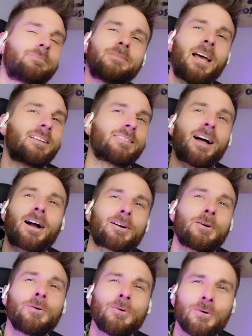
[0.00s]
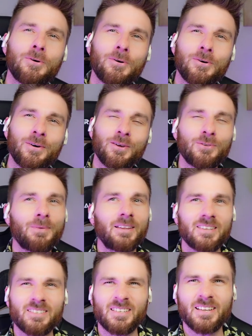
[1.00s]
That's not cool. He's
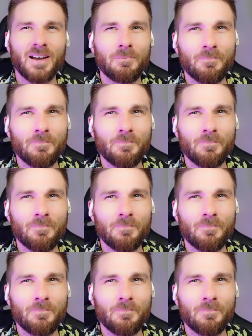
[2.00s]
about to sink a